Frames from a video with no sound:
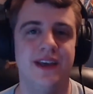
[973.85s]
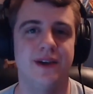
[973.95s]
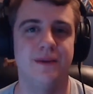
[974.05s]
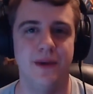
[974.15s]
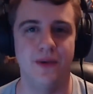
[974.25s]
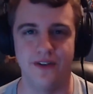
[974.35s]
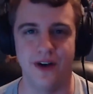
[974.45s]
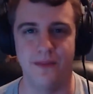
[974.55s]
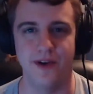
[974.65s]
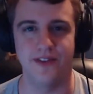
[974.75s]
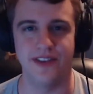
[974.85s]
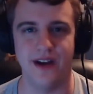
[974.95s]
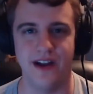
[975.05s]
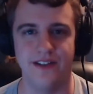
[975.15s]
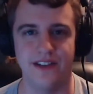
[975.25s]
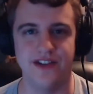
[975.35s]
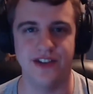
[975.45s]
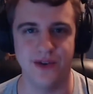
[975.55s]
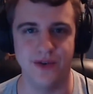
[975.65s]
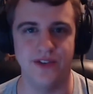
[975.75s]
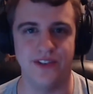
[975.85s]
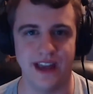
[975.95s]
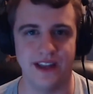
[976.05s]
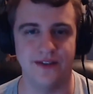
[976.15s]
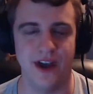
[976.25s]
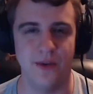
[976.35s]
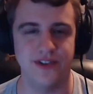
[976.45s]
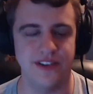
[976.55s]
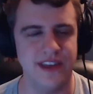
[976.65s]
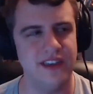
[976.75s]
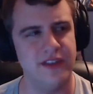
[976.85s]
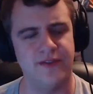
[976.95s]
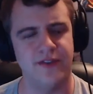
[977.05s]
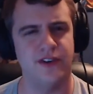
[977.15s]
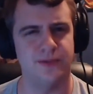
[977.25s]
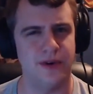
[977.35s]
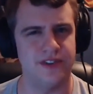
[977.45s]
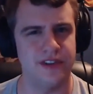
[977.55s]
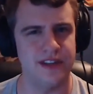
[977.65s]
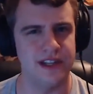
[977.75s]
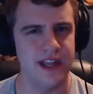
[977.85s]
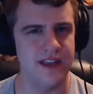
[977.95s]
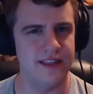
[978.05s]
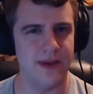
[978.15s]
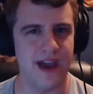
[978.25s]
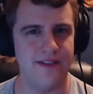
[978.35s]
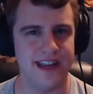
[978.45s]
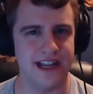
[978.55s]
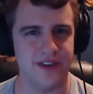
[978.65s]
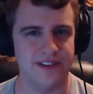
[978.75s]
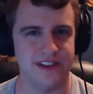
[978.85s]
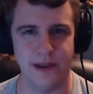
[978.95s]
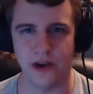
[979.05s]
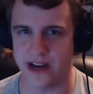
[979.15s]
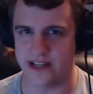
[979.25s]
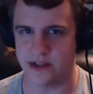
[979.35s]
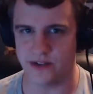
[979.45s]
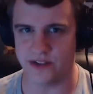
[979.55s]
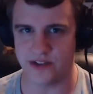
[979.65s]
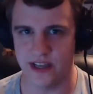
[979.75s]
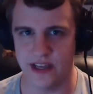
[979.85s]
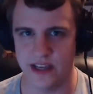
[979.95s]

You can be one of our mercenaries and choose the next fight, which I think the first person that we have in the next fight is going to be Kratos.